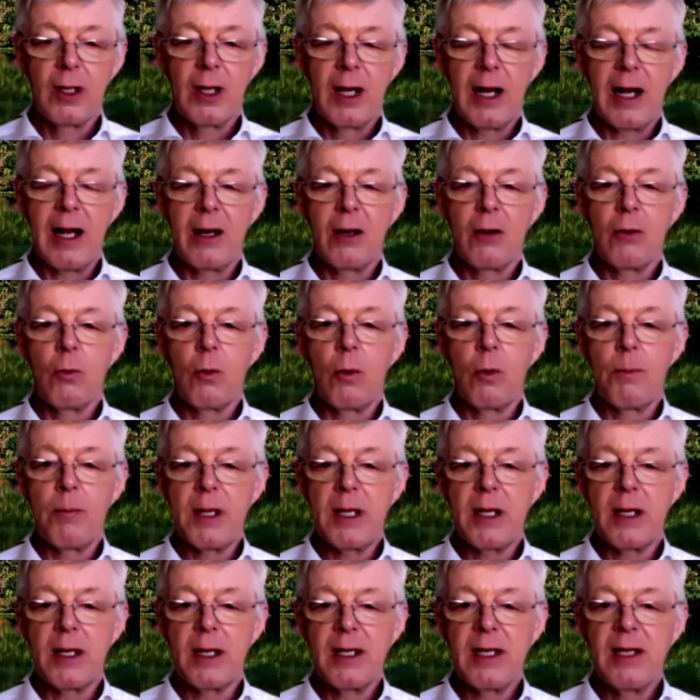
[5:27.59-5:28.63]
and it will
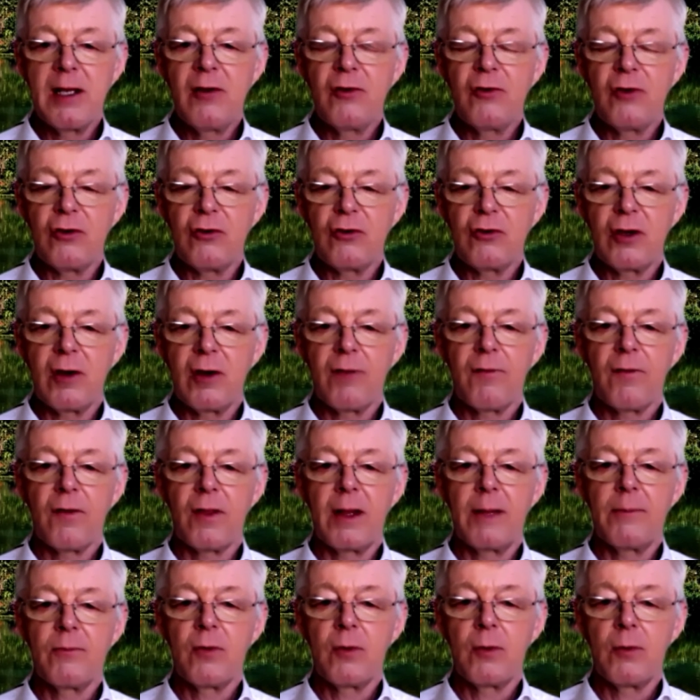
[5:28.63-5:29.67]
be an easy shift for
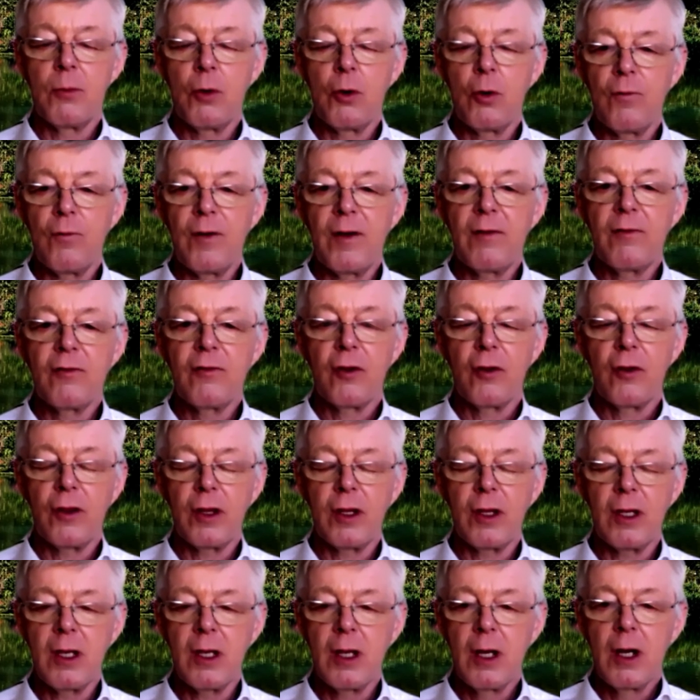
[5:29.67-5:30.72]
them to move into
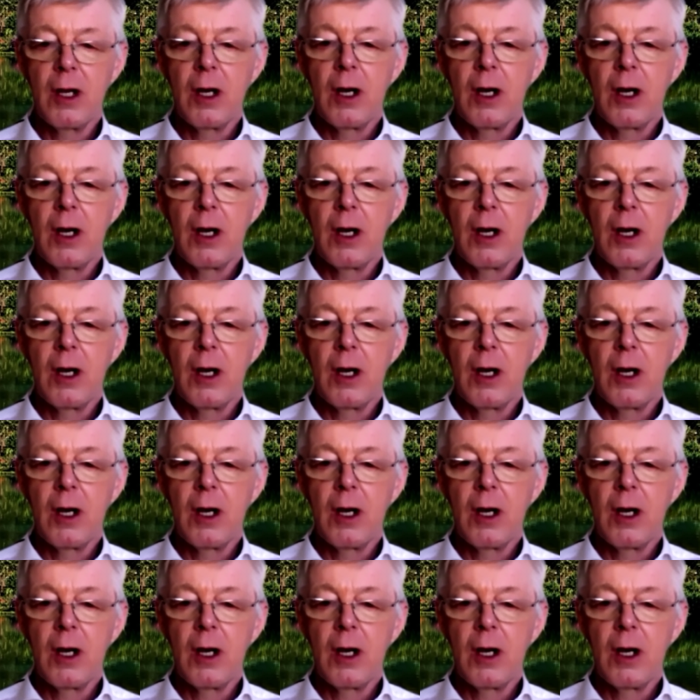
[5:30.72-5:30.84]
the